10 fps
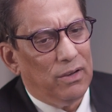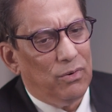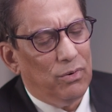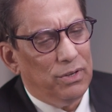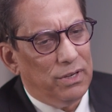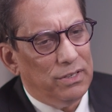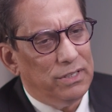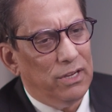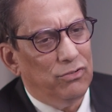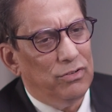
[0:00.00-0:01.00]

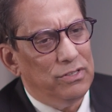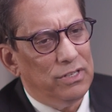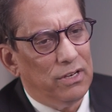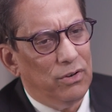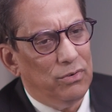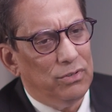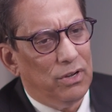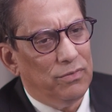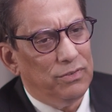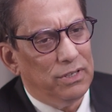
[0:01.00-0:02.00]
organizations that looked
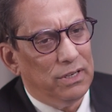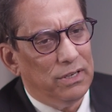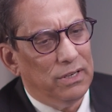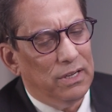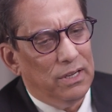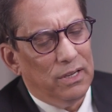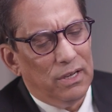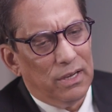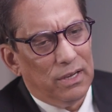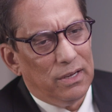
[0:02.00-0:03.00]
after
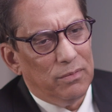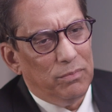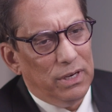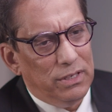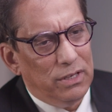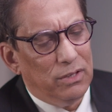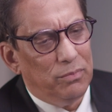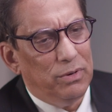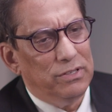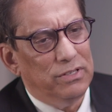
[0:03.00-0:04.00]
political
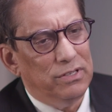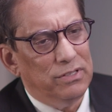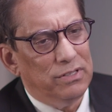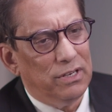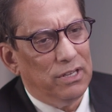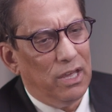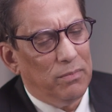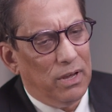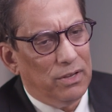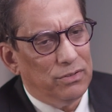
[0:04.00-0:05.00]
prisoners that
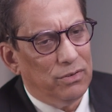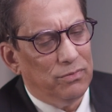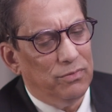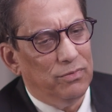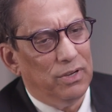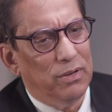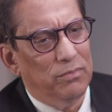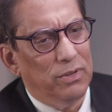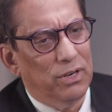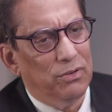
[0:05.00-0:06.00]
came out of
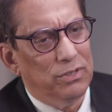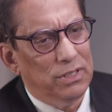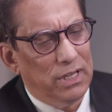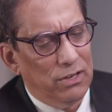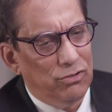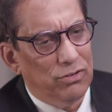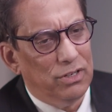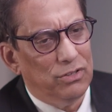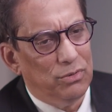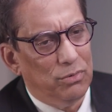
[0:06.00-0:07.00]
detention
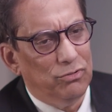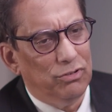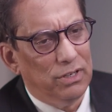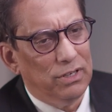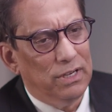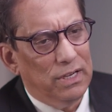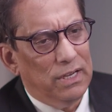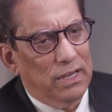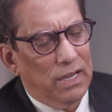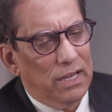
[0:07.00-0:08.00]
and torture.
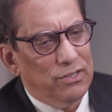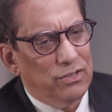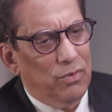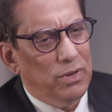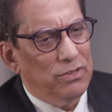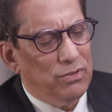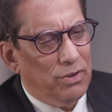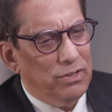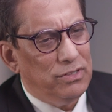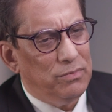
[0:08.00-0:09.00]
And so we
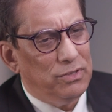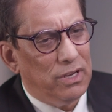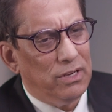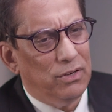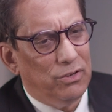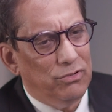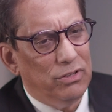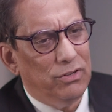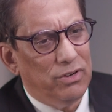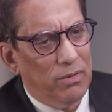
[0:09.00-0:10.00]
started some
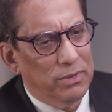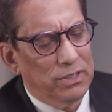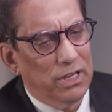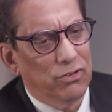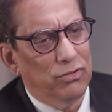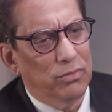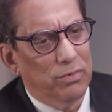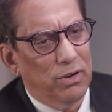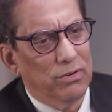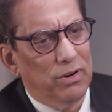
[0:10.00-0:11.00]
psychological rehabilitation
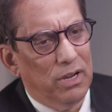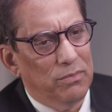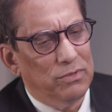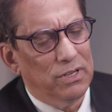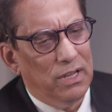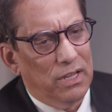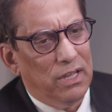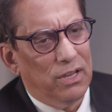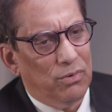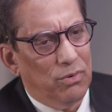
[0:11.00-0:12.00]
programs
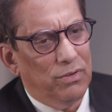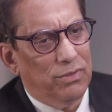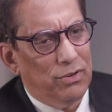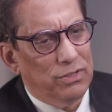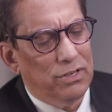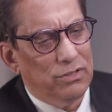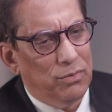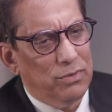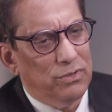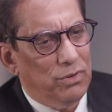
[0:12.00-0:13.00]
and all of those things. So
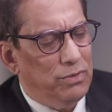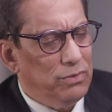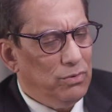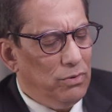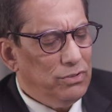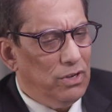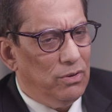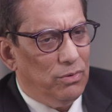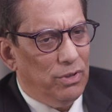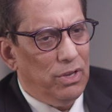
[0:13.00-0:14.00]
it was also,
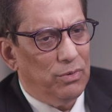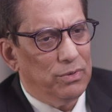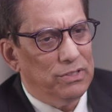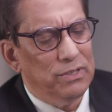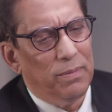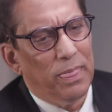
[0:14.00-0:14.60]
although it was